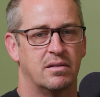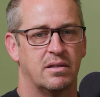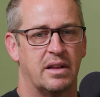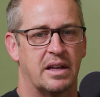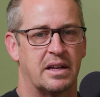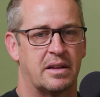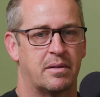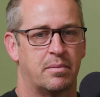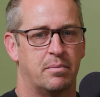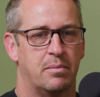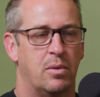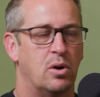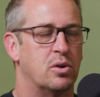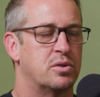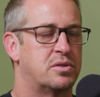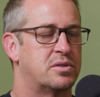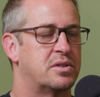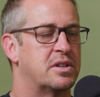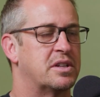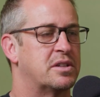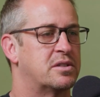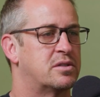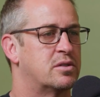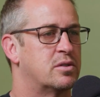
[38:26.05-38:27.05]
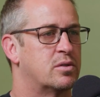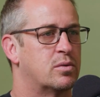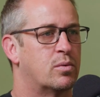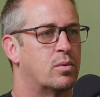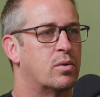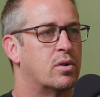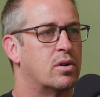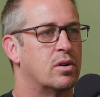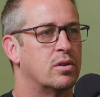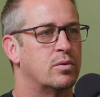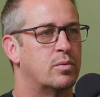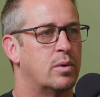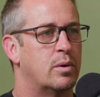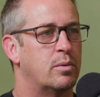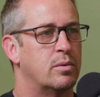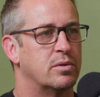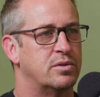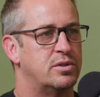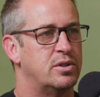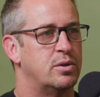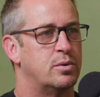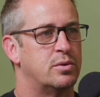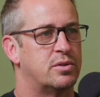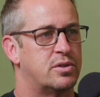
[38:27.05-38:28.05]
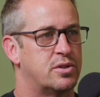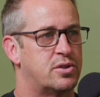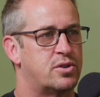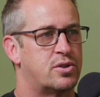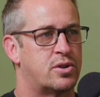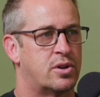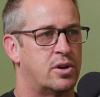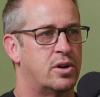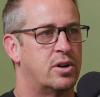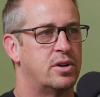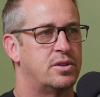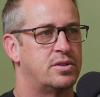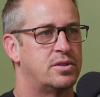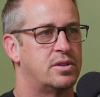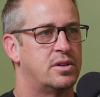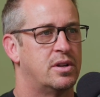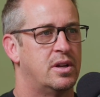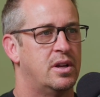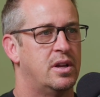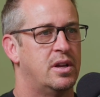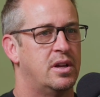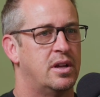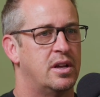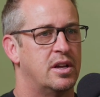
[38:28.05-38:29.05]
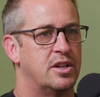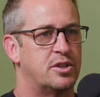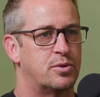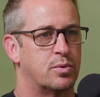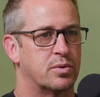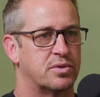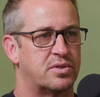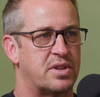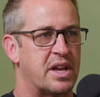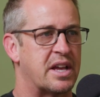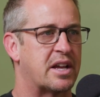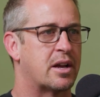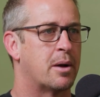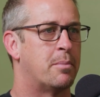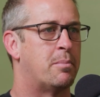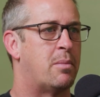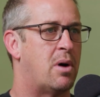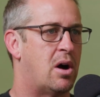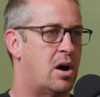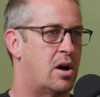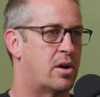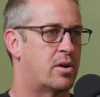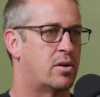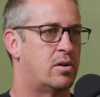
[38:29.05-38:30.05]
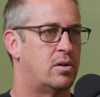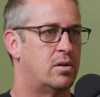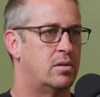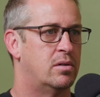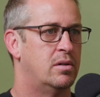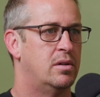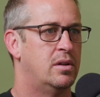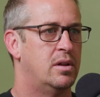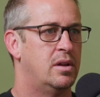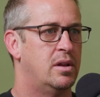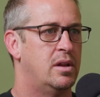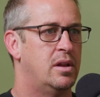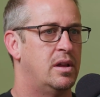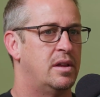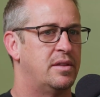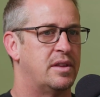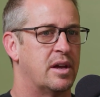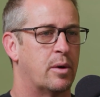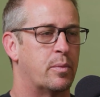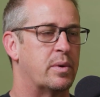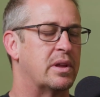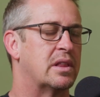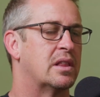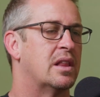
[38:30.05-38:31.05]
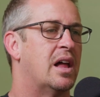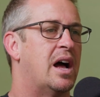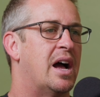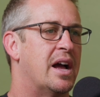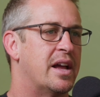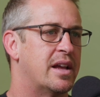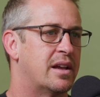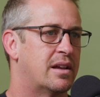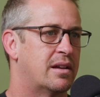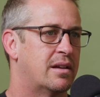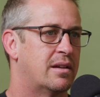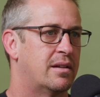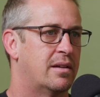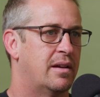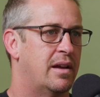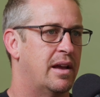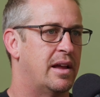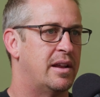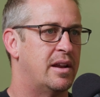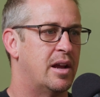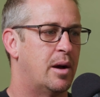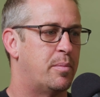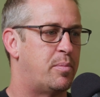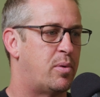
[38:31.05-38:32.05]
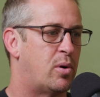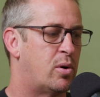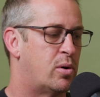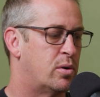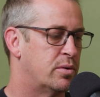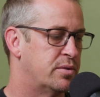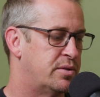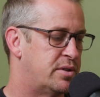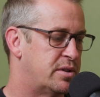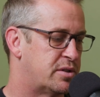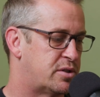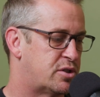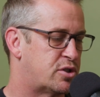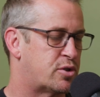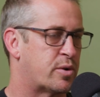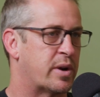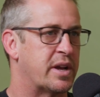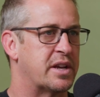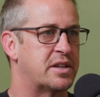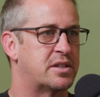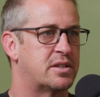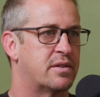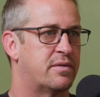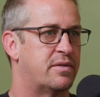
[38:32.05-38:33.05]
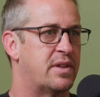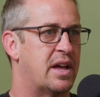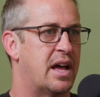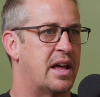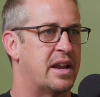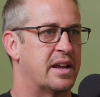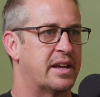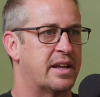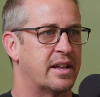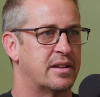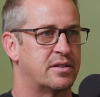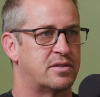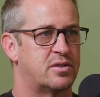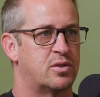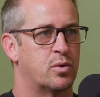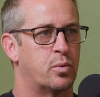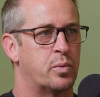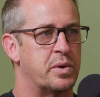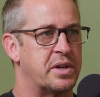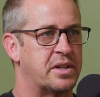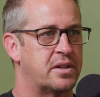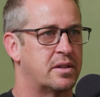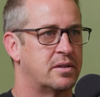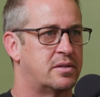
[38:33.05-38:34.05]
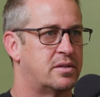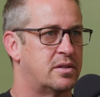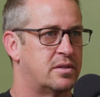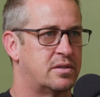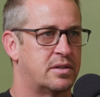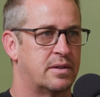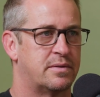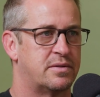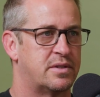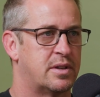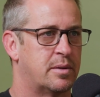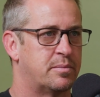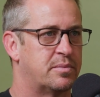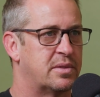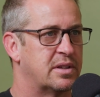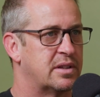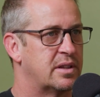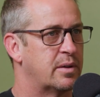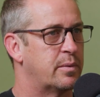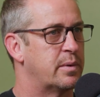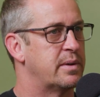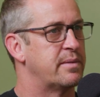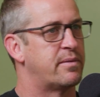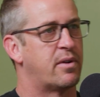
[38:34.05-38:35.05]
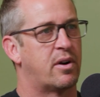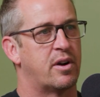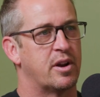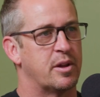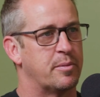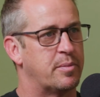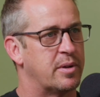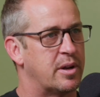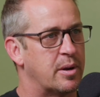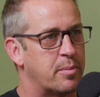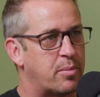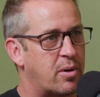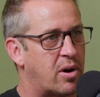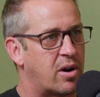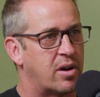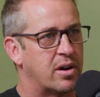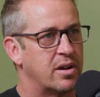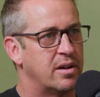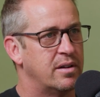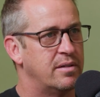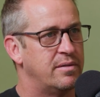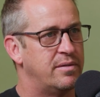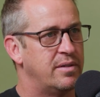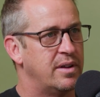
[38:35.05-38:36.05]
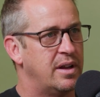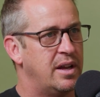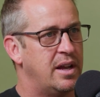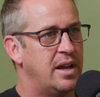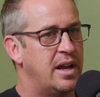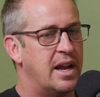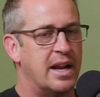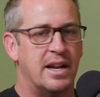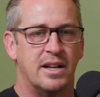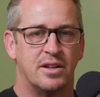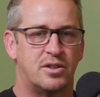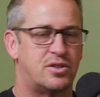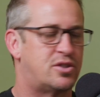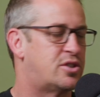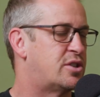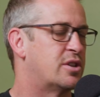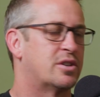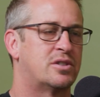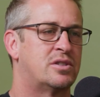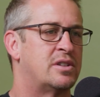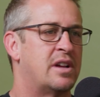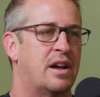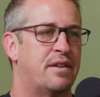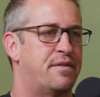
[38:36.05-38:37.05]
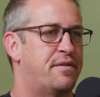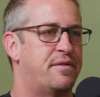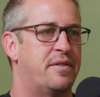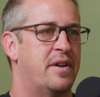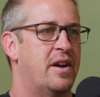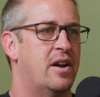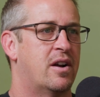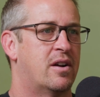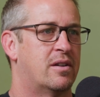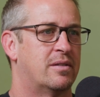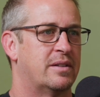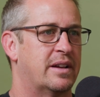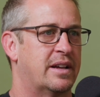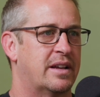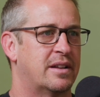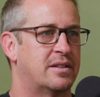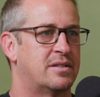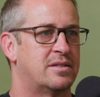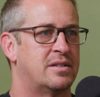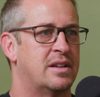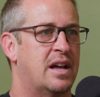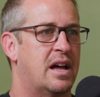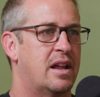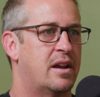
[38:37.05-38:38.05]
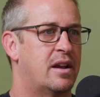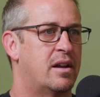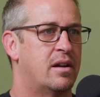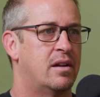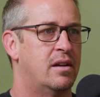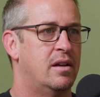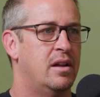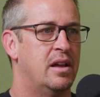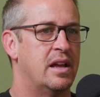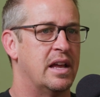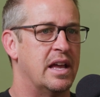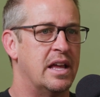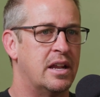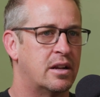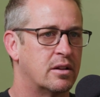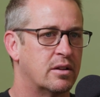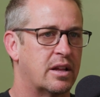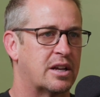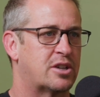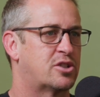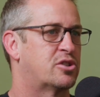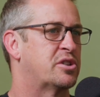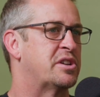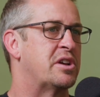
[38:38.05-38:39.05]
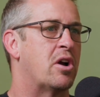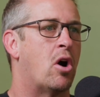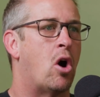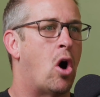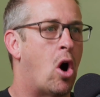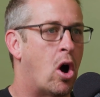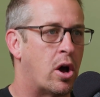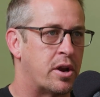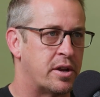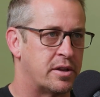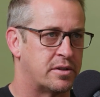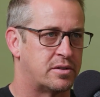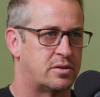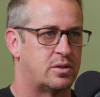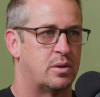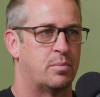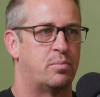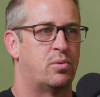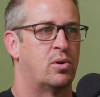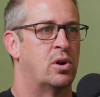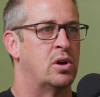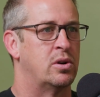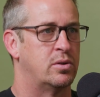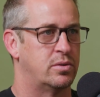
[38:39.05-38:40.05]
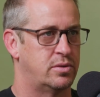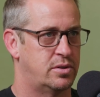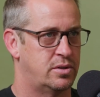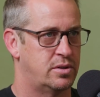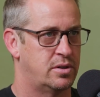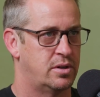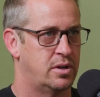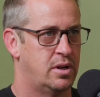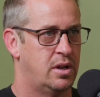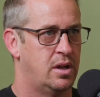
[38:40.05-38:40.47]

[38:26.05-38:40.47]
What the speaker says: like most things in the world, what we'll do with the church is we'll take a model that we like and uphold the strengths of that against the weaknesses of something that we've already been a part of. And it's just not fair. Like it's not a intellectually honest approach.